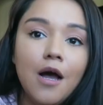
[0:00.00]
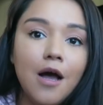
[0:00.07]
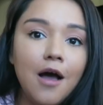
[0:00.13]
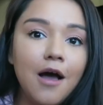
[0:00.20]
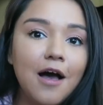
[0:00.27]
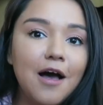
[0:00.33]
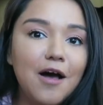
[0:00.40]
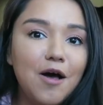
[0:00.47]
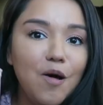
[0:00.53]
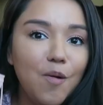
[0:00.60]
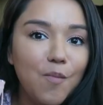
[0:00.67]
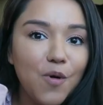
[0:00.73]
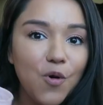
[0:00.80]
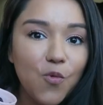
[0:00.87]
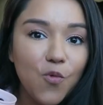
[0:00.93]

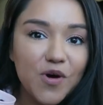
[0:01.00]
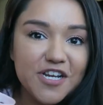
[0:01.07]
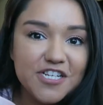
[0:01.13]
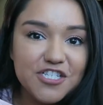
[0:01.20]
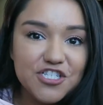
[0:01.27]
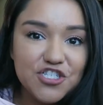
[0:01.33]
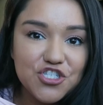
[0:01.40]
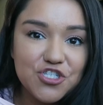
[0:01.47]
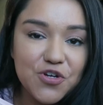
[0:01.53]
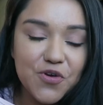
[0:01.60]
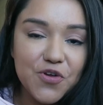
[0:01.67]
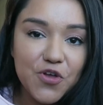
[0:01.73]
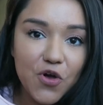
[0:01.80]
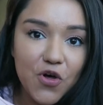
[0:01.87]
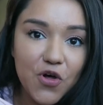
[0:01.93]
Wanted to show
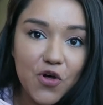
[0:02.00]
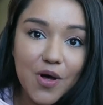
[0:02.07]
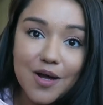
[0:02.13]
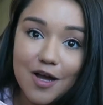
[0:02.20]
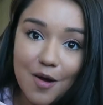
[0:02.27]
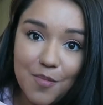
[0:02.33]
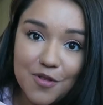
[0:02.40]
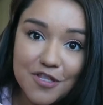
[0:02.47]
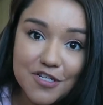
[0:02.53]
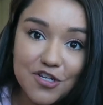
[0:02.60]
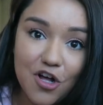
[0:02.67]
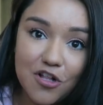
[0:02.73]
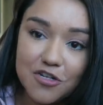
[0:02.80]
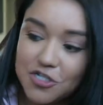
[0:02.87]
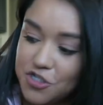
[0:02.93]
y'all a couple of
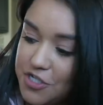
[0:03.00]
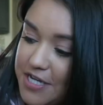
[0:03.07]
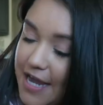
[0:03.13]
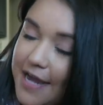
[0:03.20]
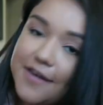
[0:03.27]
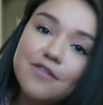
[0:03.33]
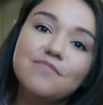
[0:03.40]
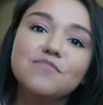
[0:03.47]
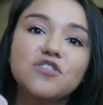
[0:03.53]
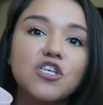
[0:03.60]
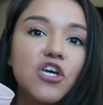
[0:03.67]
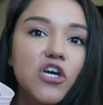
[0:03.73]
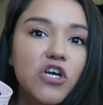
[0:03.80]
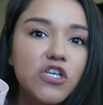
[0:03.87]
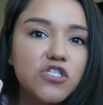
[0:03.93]
Dollar Tree items.
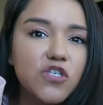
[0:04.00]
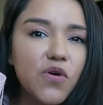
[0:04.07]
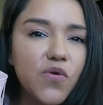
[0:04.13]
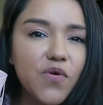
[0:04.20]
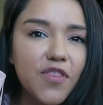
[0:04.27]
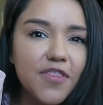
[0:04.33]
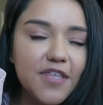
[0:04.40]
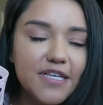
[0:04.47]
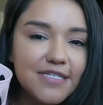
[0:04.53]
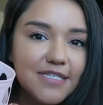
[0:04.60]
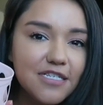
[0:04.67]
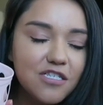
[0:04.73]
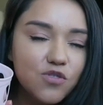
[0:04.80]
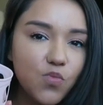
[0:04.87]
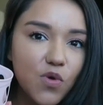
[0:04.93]
So this
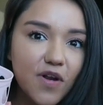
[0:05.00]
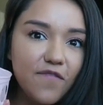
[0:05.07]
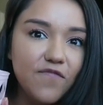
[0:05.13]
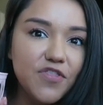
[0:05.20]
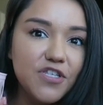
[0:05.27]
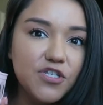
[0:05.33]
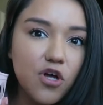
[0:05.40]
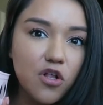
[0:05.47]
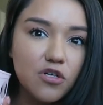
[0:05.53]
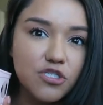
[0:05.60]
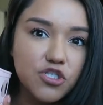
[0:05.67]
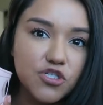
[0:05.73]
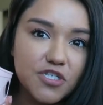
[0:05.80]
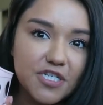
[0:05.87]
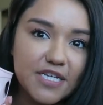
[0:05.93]
is one of the Dollar
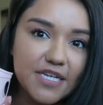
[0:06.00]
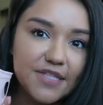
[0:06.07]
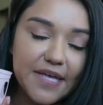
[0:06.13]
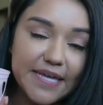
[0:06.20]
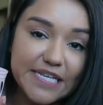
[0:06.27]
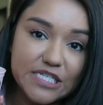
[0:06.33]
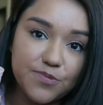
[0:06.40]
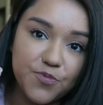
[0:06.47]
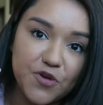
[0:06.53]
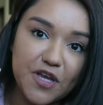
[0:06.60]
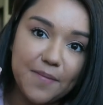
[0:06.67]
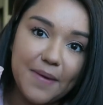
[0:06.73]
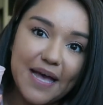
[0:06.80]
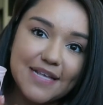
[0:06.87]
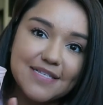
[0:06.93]
Tree like
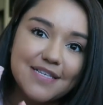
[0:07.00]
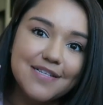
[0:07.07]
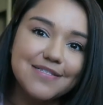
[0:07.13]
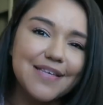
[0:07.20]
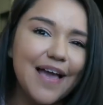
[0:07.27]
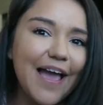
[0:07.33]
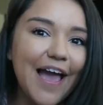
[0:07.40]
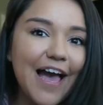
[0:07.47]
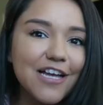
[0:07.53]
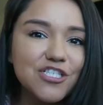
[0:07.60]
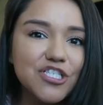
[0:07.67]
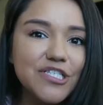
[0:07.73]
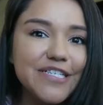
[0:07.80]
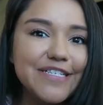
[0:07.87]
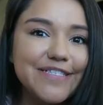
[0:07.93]
spring baskets. I
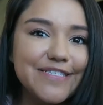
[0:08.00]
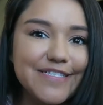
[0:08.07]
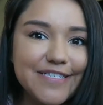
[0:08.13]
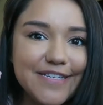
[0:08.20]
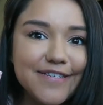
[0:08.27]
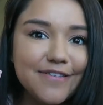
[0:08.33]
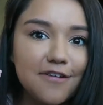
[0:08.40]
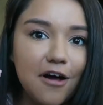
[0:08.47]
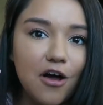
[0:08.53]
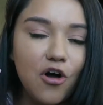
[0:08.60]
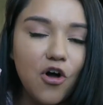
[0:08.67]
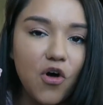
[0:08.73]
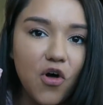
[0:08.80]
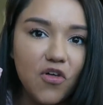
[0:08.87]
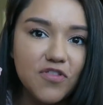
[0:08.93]
actually did not
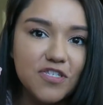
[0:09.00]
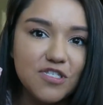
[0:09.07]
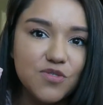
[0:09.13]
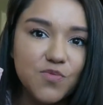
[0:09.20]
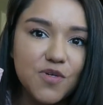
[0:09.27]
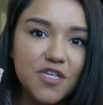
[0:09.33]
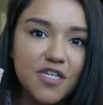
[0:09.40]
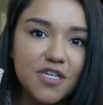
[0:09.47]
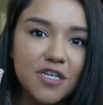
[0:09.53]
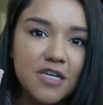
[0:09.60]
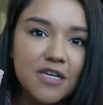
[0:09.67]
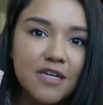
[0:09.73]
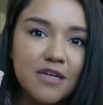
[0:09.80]
haul this one.